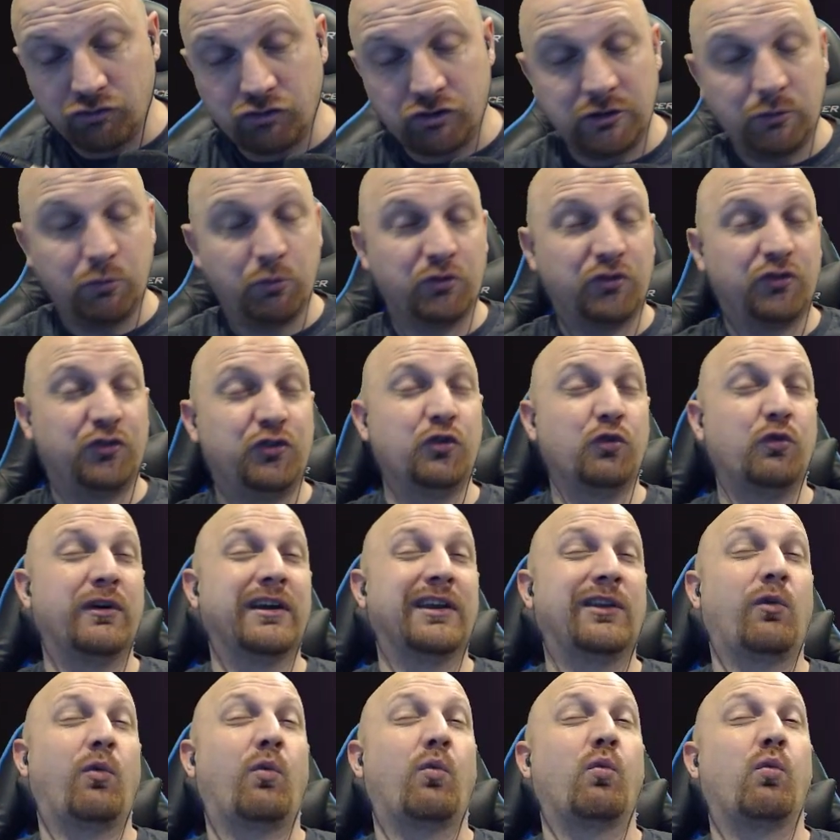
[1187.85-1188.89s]
She was
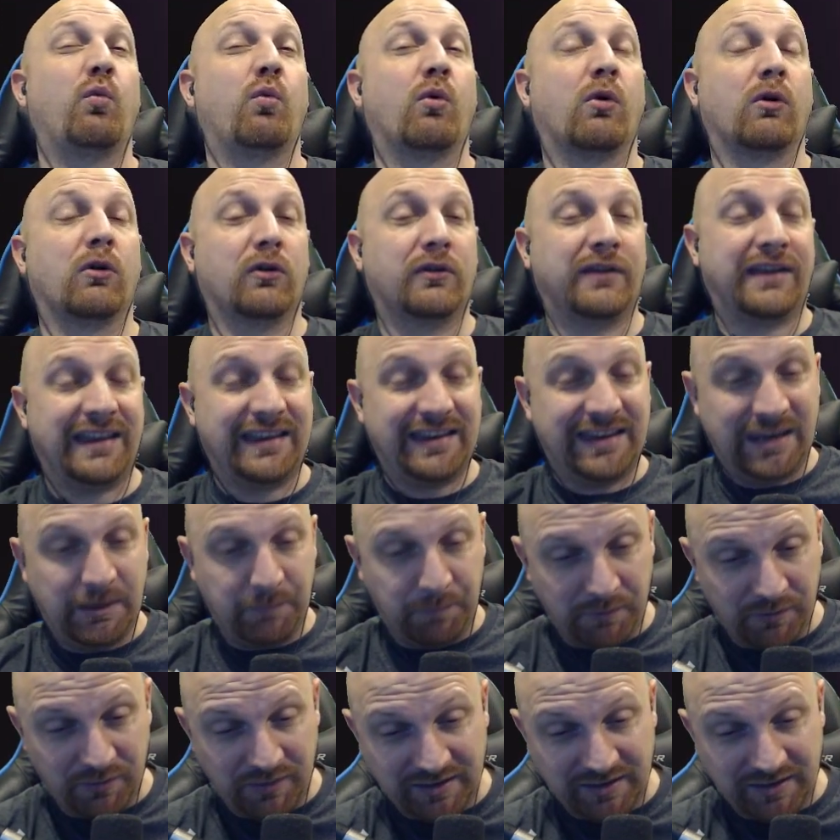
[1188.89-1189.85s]
doing work and keeping